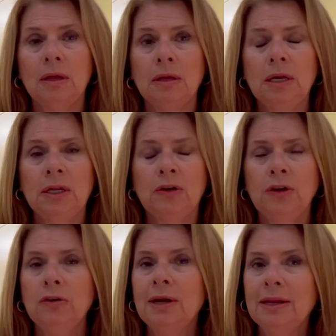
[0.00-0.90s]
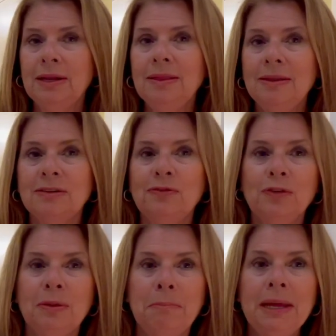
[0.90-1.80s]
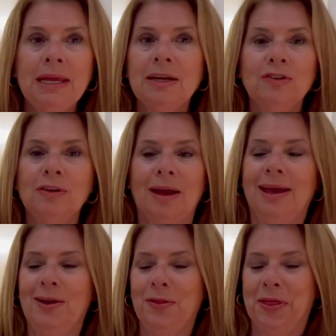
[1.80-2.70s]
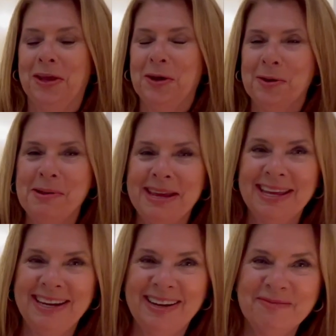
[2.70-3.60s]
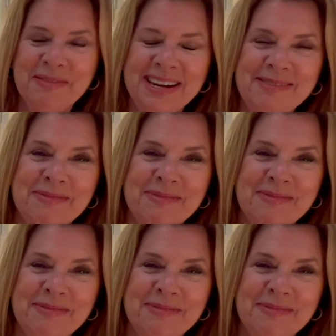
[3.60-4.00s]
You know, you're not in this for the money, because I don't think you're making enough money,